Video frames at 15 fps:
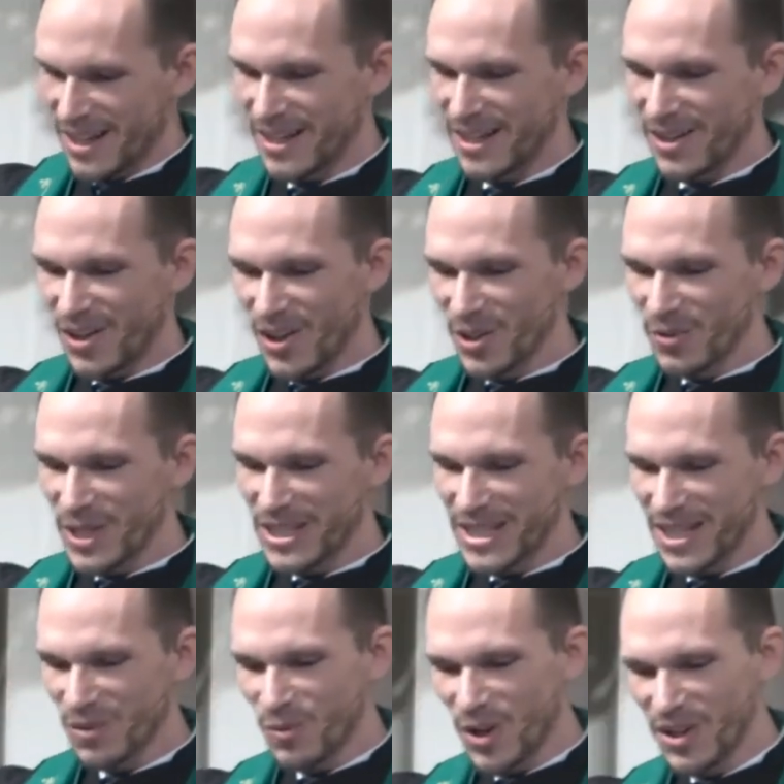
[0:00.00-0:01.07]
uh, all the way
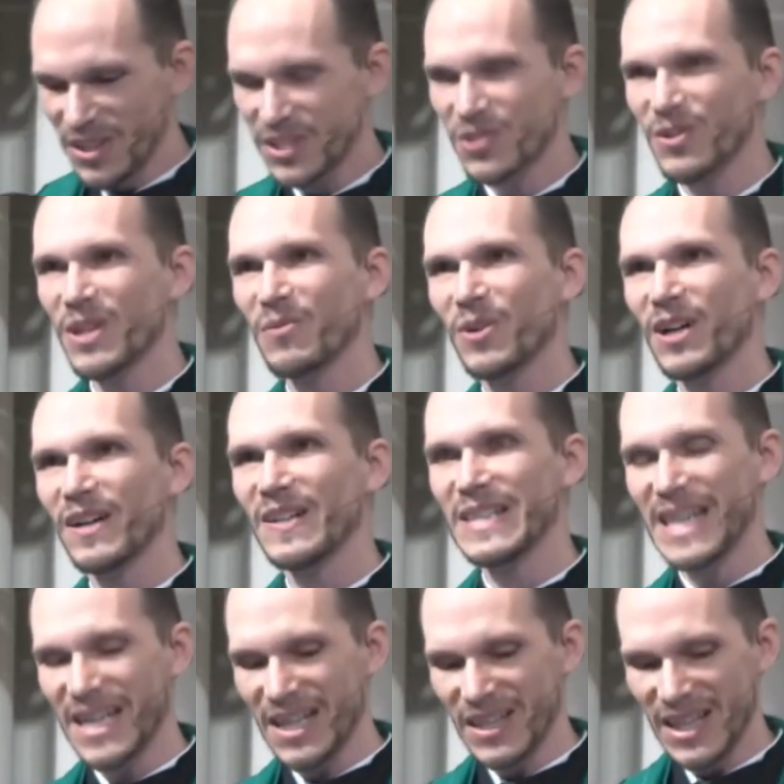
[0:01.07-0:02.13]
down to Walnut Street, where I would
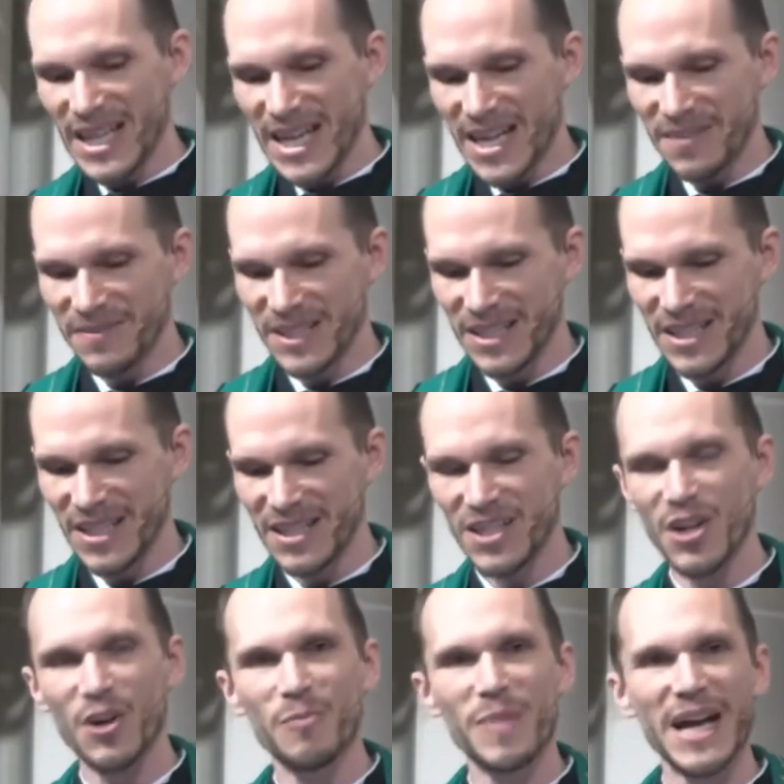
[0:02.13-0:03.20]
take a left and then
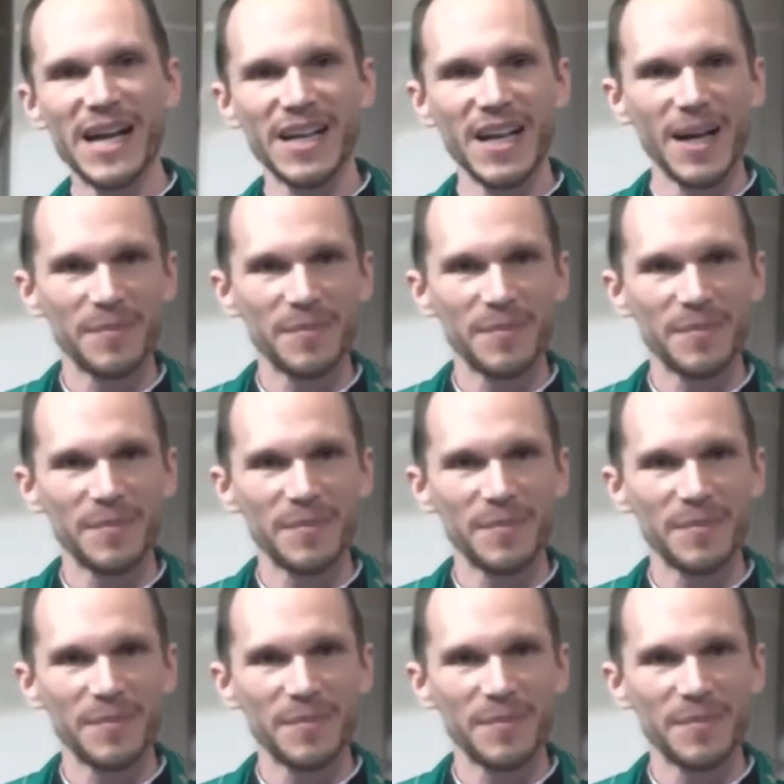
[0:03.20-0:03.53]
go back